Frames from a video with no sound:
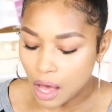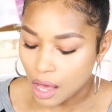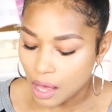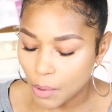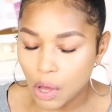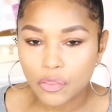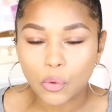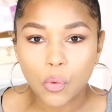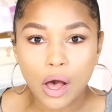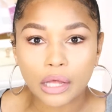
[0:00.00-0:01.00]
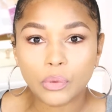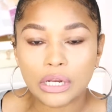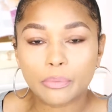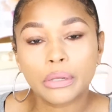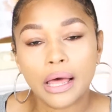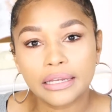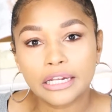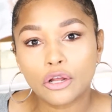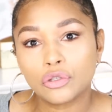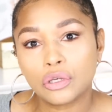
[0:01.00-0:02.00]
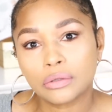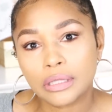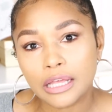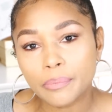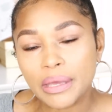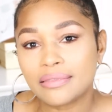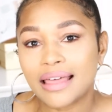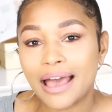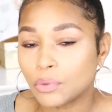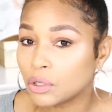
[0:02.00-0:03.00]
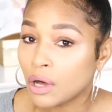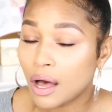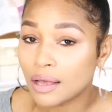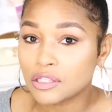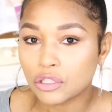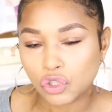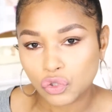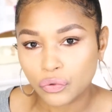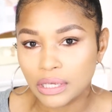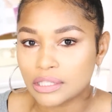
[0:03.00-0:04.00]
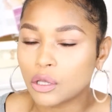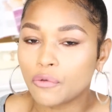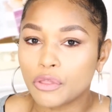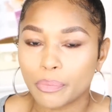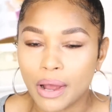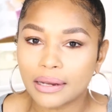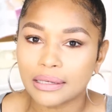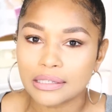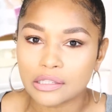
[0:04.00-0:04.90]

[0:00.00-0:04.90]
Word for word: um, on the wand when applying it on your lip and that will cause streaks. So if the product